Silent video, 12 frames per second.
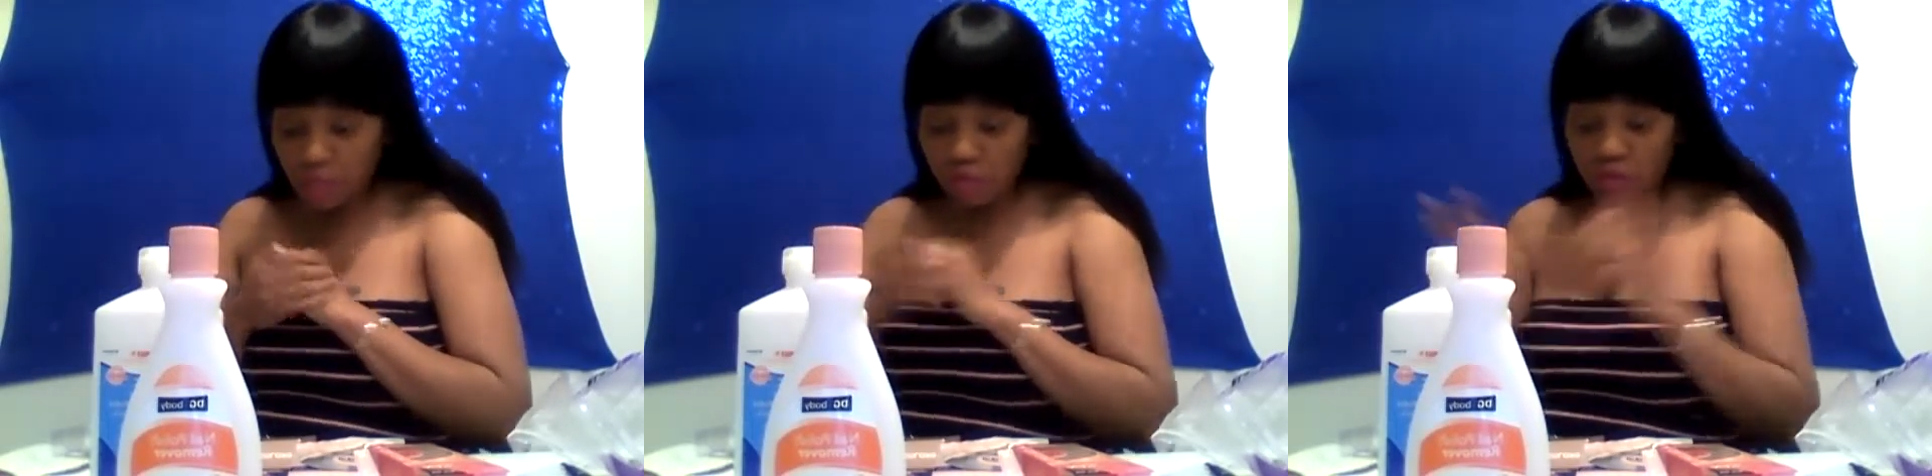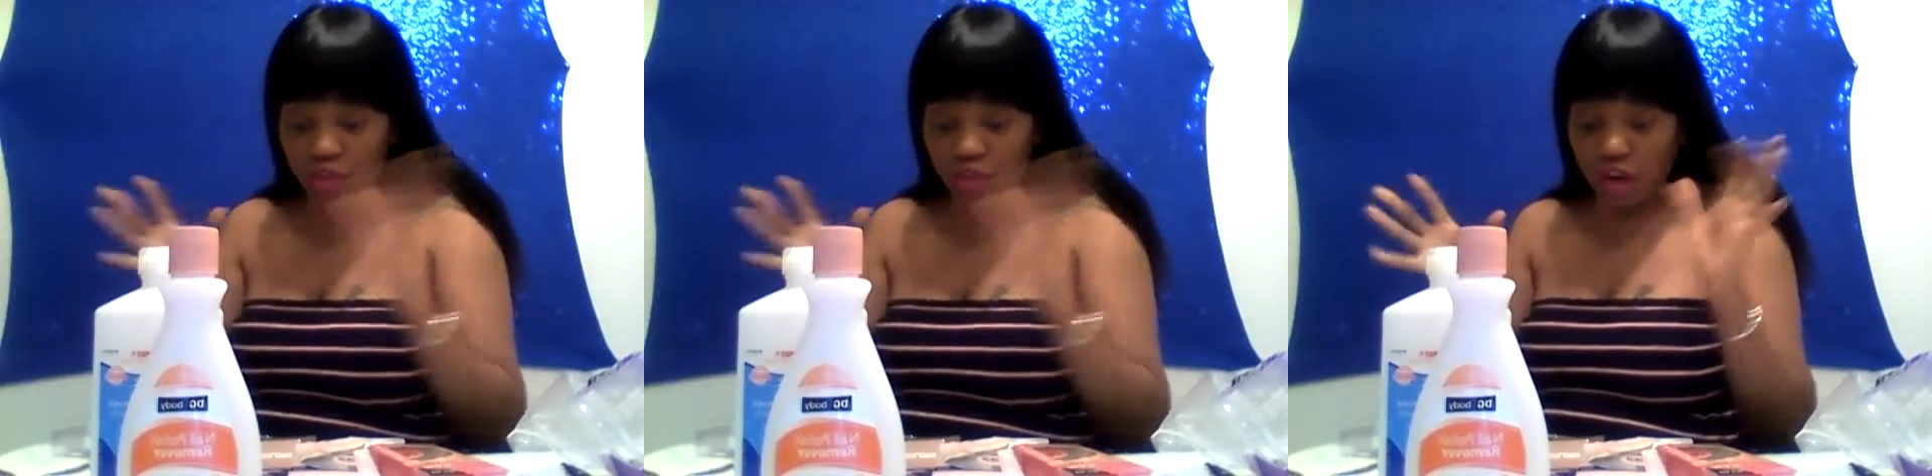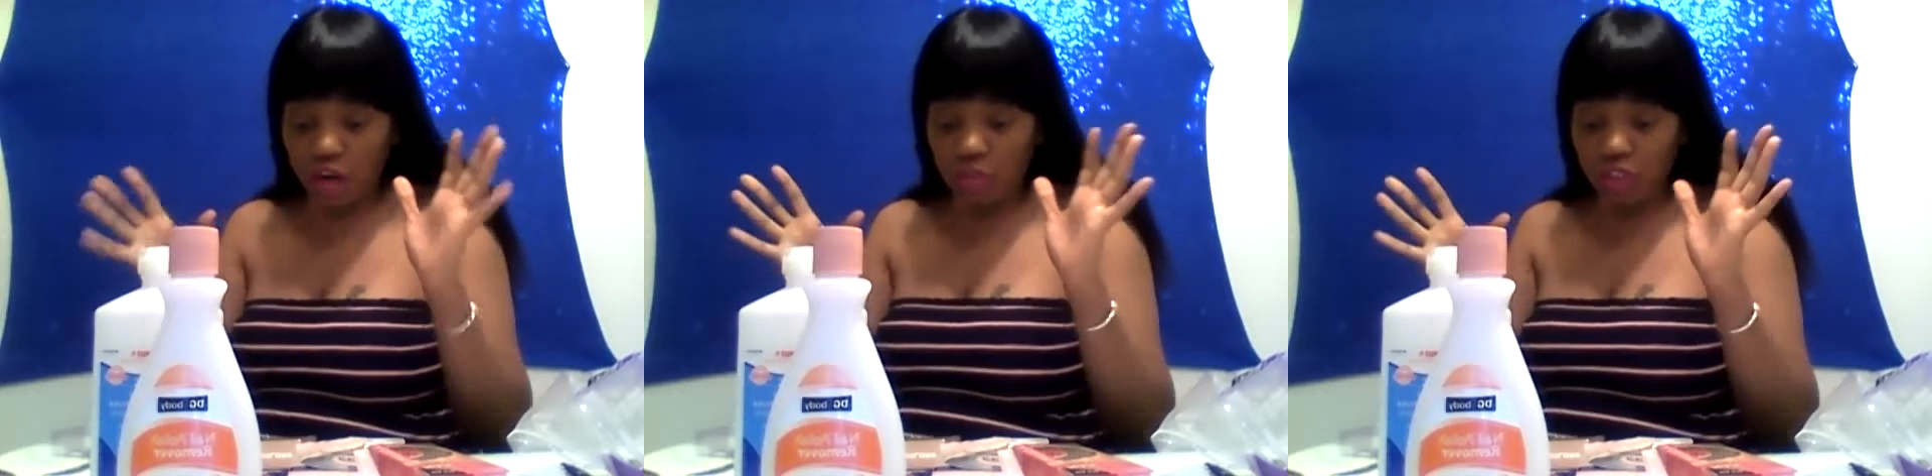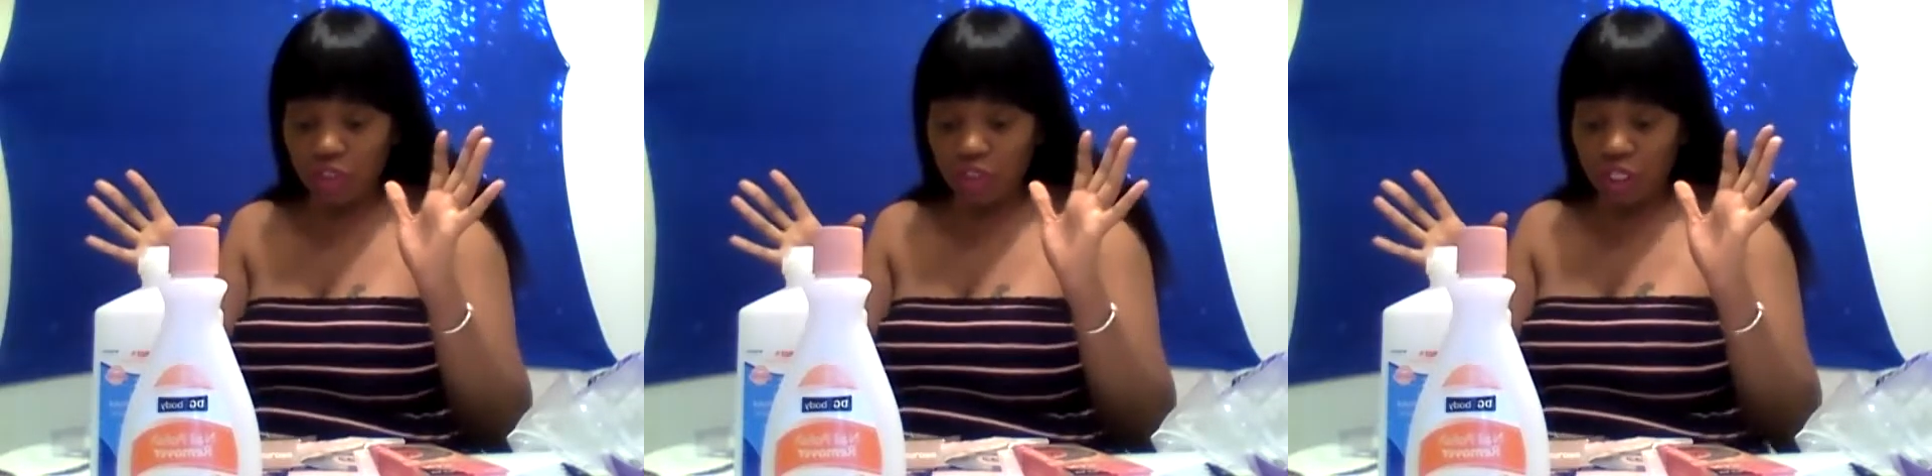you start
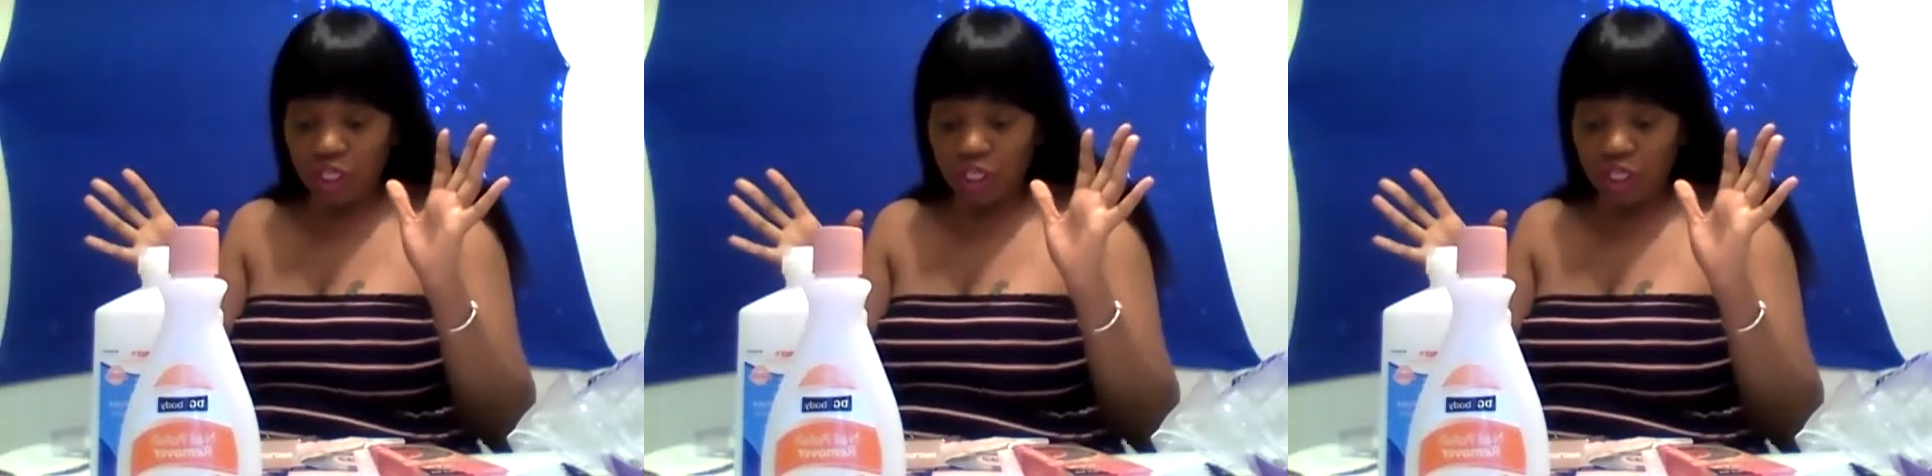with